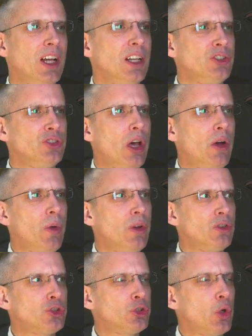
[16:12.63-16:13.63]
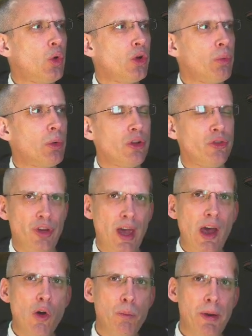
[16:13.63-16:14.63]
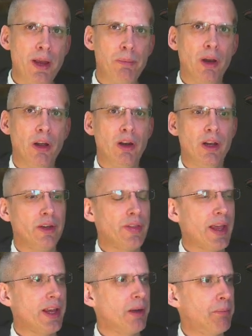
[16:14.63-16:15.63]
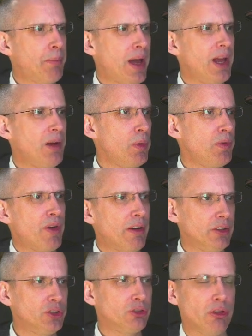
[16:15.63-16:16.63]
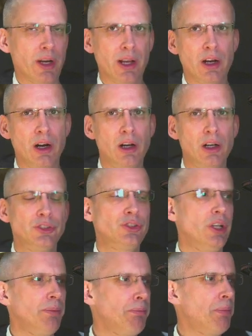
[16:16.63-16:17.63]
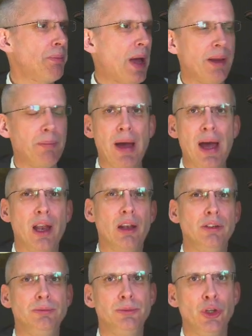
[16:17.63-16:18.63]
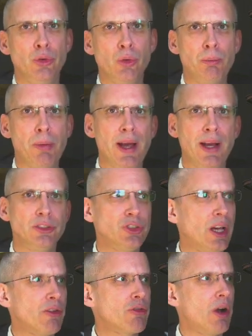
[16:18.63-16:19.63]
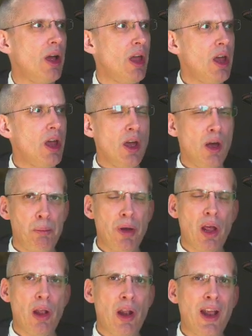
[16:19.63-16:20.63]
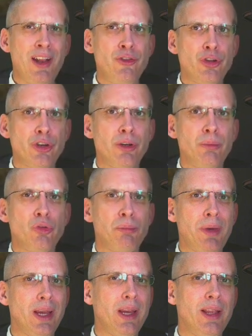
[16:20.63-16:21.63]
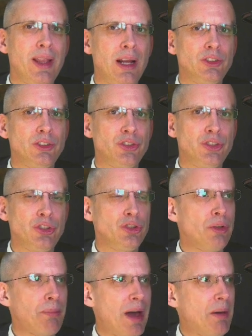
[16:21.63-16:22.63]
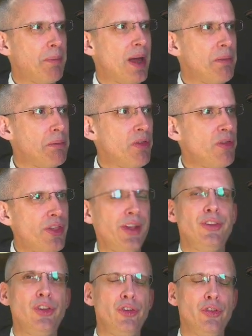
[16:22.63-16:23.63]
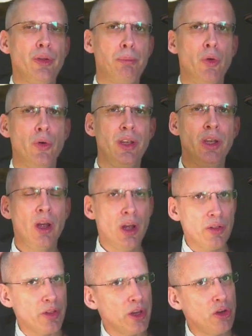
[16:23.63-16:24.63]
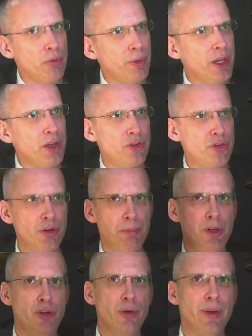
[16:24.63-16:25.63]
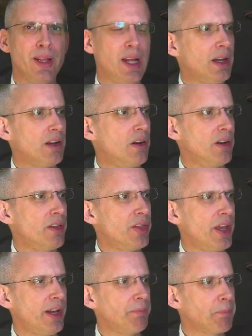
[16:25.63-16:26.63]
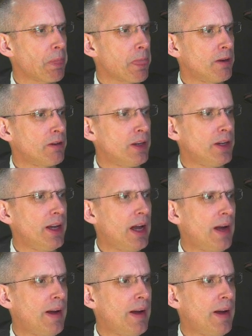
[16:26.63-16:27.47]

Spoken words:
So sure, you want to tell people earlier they can pay with various credit cards and PayPal and Google Pay, etc. But in terms of making that decision about payment, this is the point that you need to be doing that kind of thing, all right?